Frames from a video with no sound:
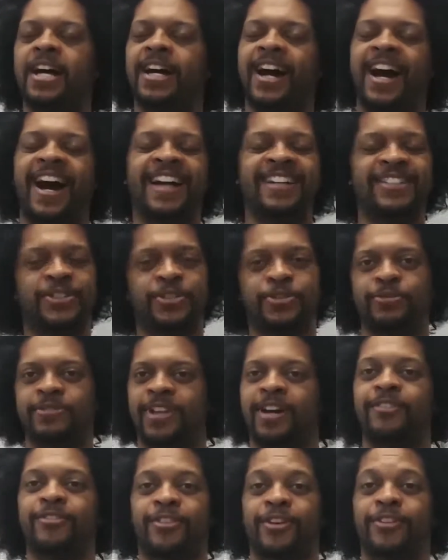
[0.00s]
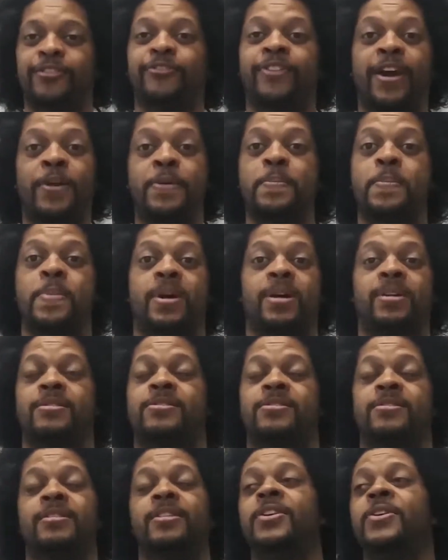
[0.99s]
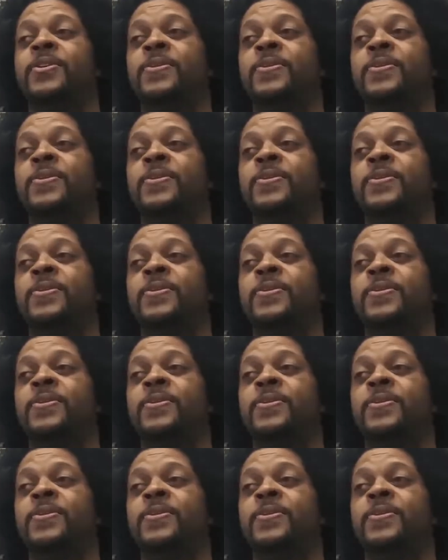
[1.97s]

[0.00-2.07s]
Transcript: I do love her very much.